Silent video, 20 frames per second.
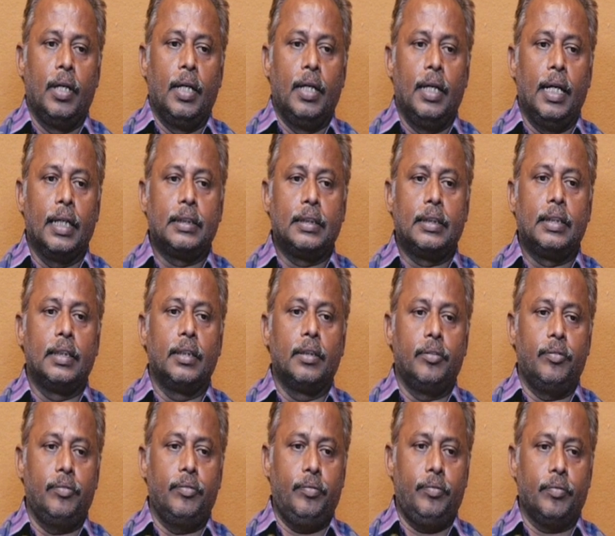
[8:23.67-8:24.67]
Next,
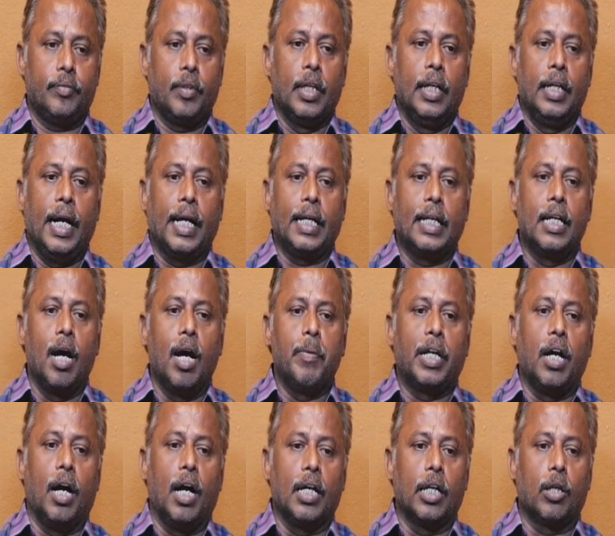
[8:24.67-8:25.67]

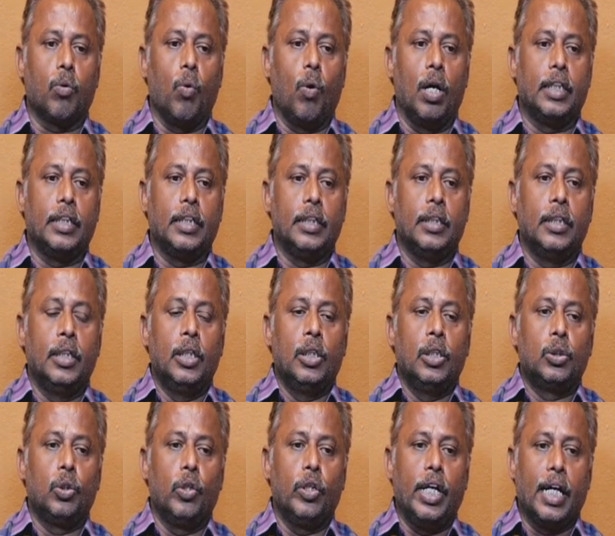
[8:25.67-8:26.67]
economic order quality.
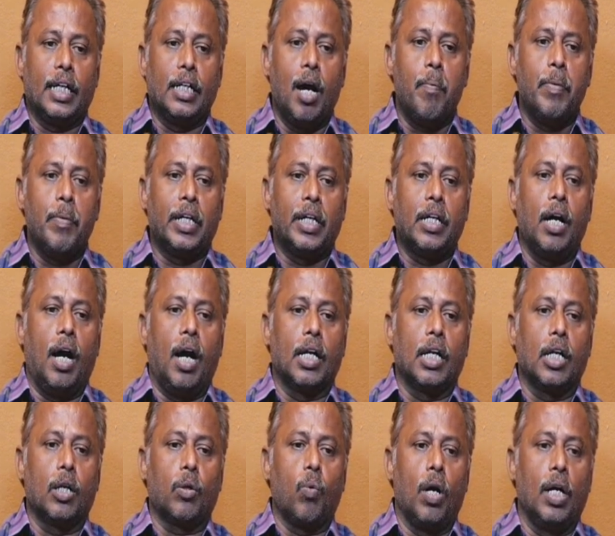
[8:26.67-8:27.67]
So, economic
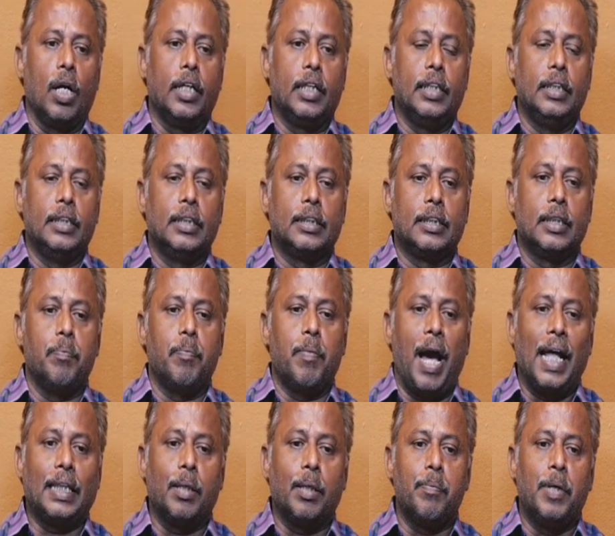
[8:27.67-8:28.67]
order quality is a
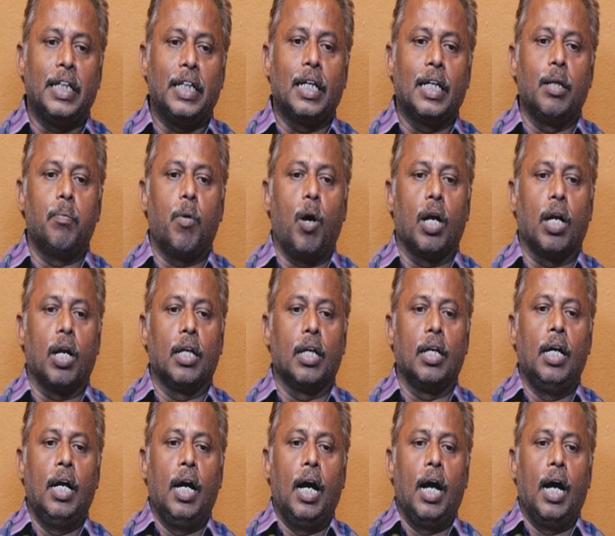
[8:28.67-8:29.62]
mathematical model.